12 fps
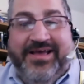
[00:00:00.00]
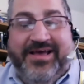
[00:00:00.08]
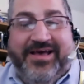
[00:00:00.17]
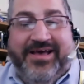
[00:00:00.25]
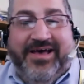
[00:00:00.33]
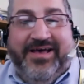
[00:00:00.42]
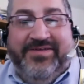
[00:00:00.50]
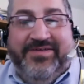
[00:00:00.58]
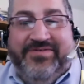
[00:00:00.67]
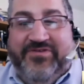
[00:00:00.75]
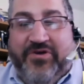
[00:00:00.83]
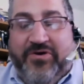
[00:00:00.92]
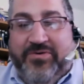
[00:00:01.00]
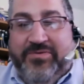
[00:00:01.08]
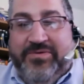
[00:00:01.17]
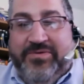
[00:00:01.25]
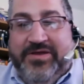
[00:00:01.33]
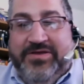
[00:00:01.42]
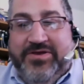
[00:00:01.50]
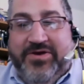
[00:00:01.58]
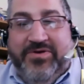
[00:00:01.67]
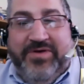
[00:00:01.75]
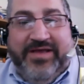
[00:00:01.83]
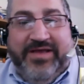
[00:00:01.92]
So
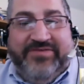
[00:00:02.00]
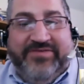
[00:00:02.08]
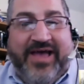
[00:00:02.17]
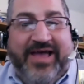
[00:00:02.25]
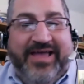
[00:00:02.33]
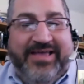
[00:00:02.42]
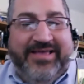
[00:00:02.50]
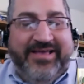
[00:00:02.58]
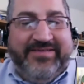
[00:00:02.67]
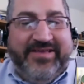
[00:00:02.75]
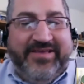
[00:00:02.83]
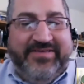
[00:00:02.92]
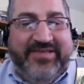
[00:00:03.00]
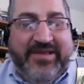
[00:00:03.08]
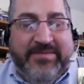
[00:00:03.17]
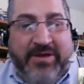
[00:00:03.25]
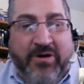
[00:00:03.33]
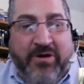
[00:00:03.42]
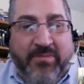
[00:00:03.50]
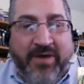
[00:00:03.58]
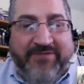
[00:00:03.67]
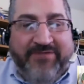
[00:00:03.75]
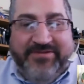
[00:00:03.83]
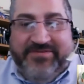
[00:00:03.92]
as I sit in my home
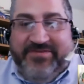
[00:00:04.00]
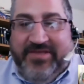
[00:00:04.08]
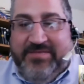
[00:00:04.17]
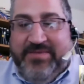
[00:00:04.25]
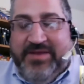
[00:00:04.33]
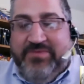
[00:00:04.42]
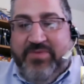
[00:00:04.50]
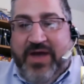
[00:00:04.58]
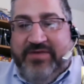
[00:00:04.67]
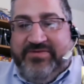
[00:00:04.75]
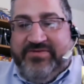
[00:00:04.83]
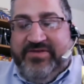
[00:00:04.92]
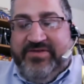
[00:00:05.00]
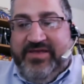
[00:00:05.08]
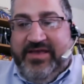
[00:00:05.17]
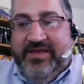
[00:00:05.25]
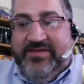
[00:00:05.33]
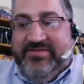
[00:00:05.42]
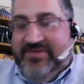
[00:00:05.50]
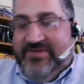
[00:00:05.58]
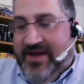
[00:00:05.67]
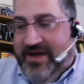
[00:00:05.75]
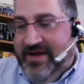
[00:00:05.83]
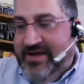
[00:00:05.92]
office in the Midwest, it's I